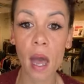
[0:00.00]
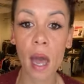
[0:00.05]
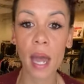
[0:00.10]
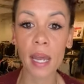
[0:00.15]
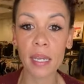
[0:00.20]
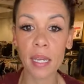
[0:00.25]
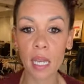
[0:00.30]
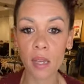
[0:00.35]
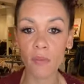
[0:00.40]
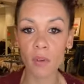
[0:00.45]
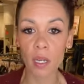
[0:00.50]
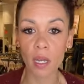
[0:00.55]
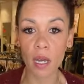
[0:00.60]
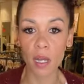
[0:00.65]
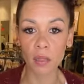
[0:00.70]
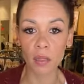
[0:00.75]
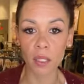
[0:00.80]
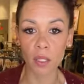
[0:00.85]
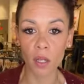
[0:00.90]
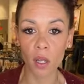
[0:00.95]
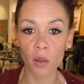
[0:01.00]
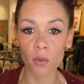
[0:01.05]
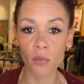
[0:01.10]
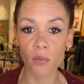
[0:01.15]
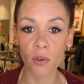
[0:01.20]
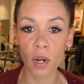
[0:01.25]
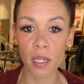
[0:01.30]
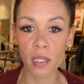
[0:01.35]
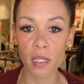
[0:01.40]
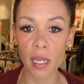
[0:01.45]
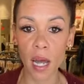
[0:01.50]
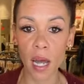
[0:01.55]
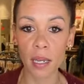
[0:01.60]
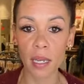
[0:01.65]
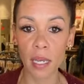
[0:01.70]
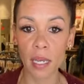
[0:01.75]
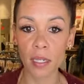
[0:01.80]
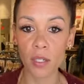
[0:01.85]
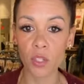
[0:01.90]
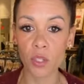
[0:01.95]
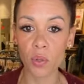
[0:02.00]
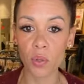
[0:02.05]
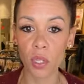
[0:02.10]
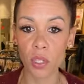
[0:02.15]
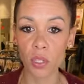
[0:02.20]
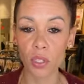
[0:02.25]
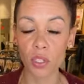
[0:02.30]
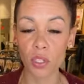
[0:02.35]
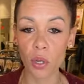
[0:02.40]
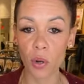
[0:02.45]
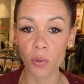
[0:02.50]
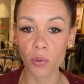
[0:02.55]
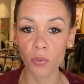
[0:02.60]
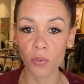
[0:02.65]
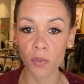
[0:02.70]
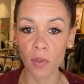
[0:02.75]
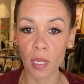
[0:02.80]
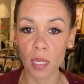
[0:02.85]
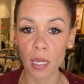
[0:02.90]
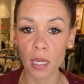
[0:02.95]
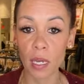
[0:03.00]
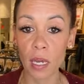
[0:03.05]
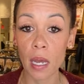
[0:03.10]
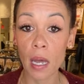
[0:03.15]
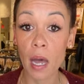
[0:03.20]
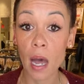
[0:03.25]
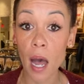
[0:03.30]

I gave it a little front tuck into this Sophie,